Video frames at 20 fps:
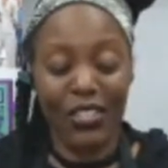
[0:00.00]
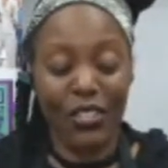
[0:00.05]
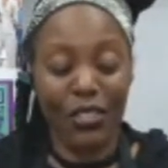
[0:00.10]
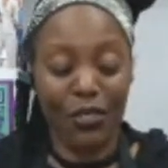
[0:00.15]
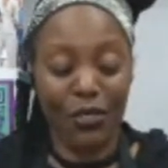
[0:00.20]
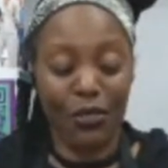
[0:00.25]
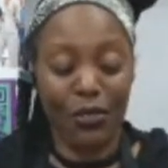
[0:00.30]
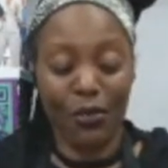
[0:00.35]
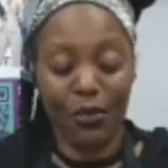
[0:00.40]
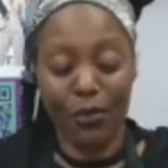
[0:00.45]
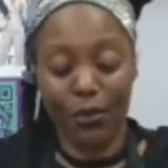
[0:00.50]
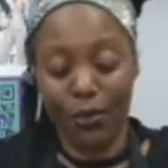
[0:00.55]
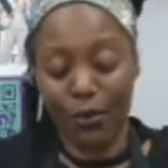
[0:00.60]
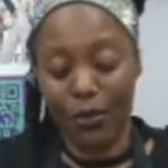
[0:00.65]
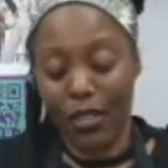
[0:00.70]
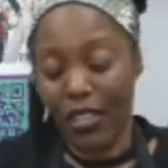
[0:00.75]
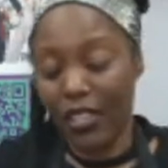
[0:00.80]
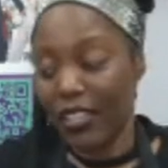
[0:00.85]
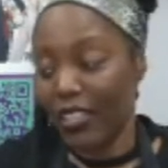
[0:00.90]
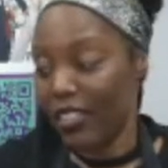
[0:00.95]
to
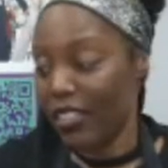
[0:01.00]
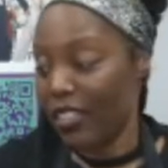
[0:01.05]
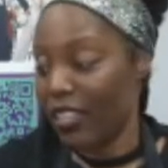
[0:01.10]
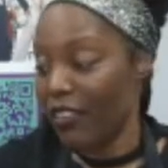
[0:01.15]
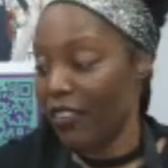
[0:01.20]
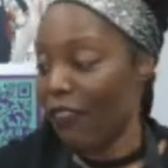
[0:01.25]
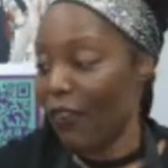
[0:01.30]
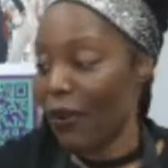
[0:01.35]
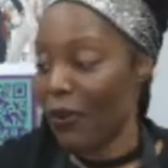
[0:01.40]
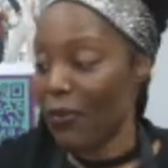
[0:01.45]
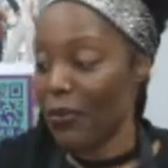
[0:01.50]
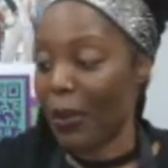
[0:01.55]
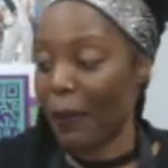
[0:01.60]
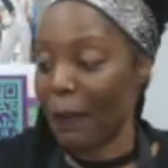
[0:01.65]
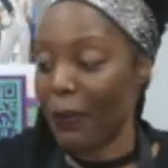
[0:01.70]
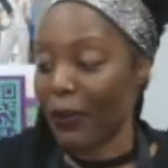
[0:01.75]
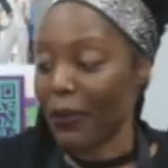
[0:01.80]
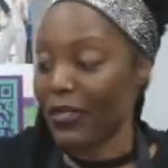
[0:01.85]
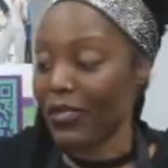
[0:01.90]
the phone number